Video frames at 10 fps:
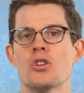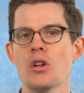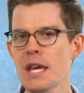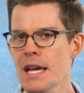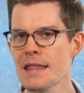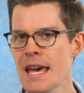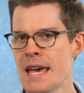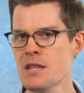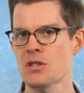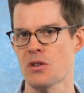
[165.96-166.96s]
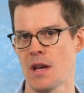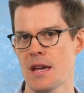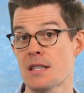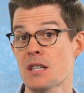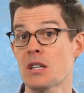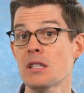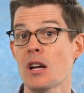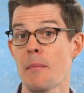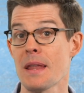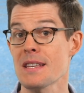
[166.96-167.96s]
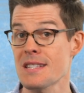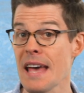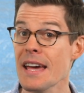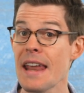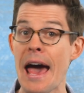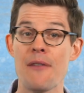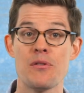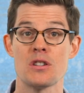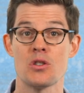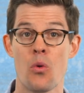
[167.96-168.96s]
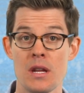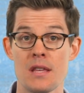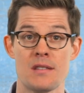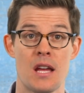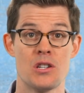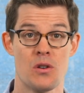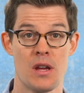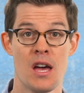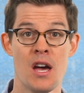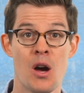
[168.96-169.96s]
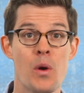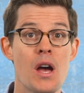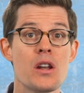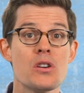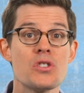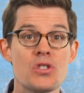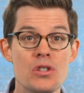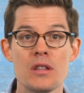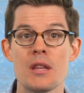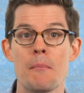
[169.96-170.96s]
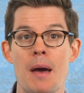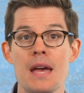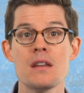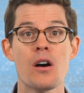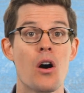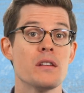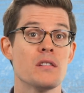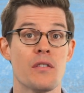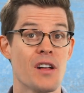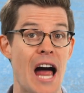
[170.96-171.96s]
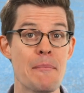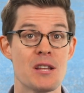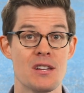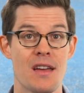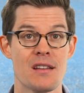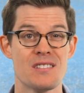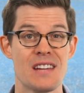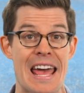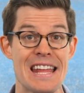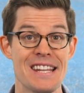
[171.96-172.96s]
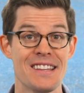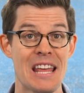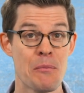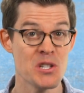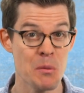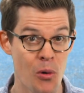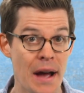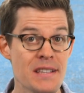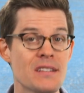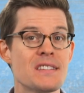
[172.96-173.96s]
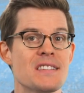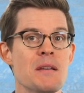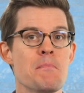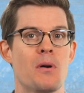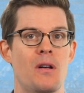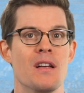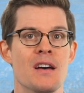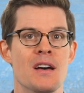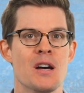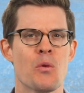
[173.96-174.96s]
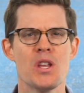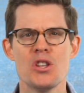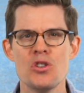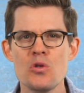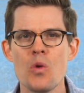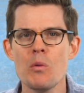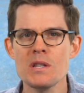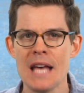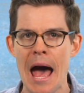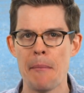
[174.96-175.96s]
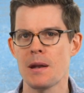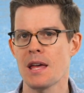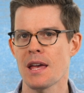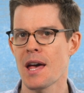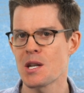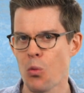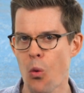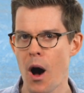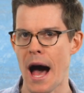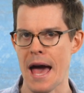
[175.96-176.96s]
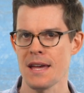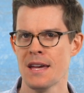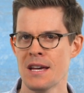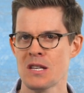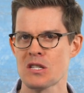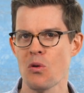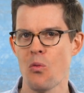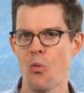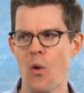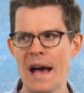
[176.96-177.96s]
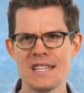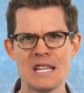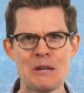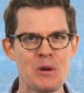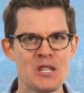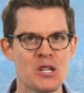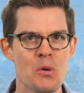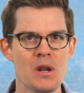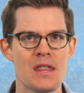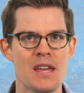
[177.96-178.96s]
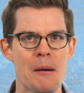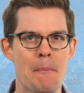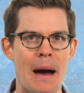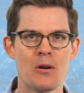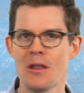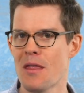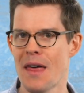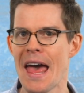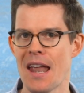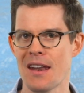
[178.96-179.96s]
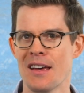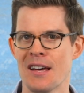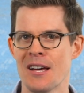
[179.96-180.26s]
Looking at the history, it's clear by the second half of the 20th century, we understood the main causes of climate change, and they were surprisingly simple. We knew what was happening and why, so why didn't we do anything about it then?